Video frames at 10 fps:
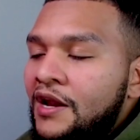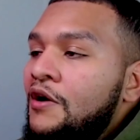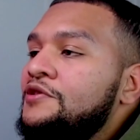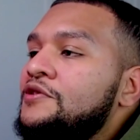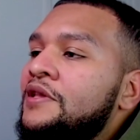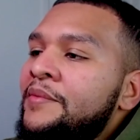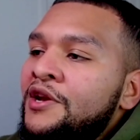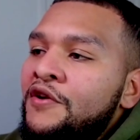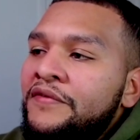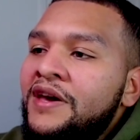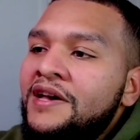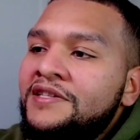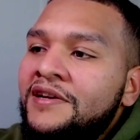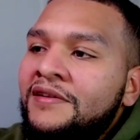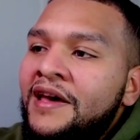And also let me know if you guys
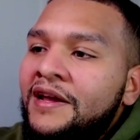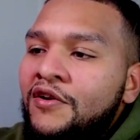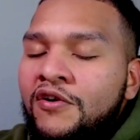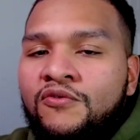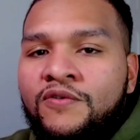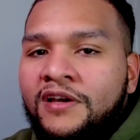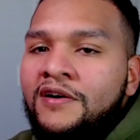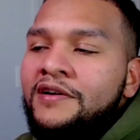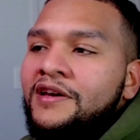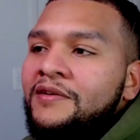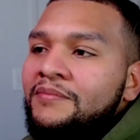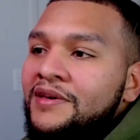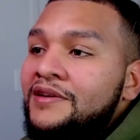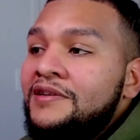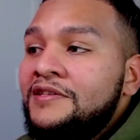hear like Nardo Wick on here,
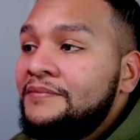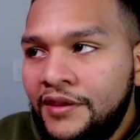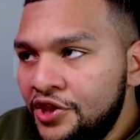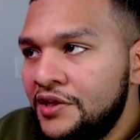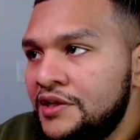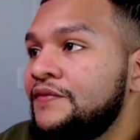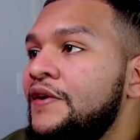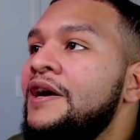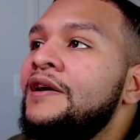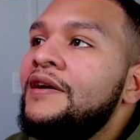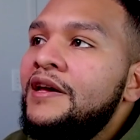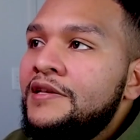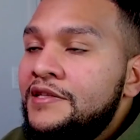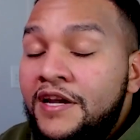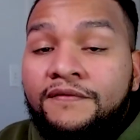because this shit is fire and
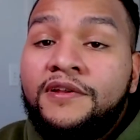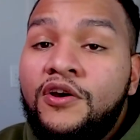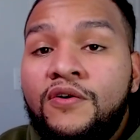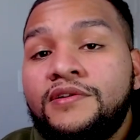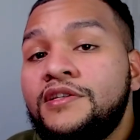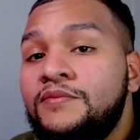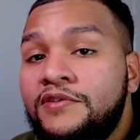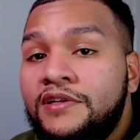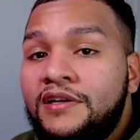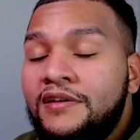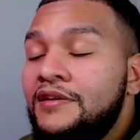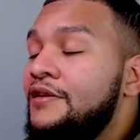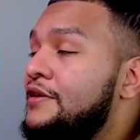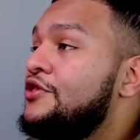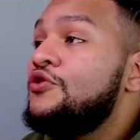it's definitely going somewhere.
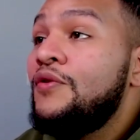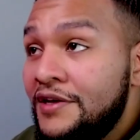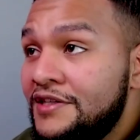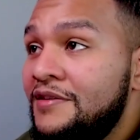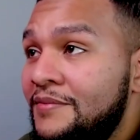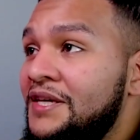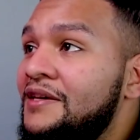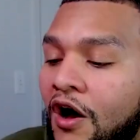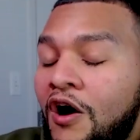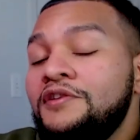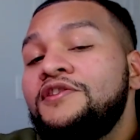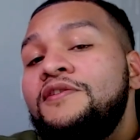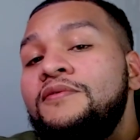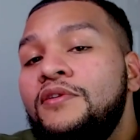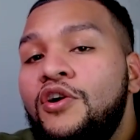Trust me.
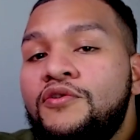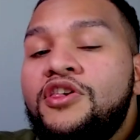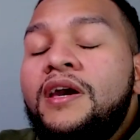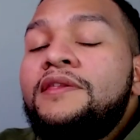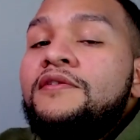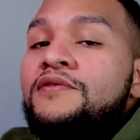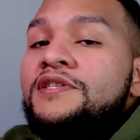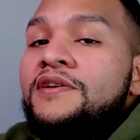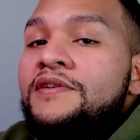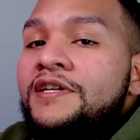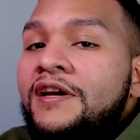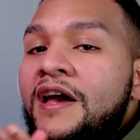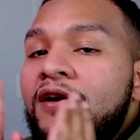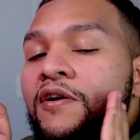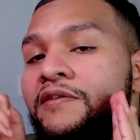Also, go check out the new series that I
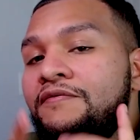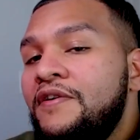got called The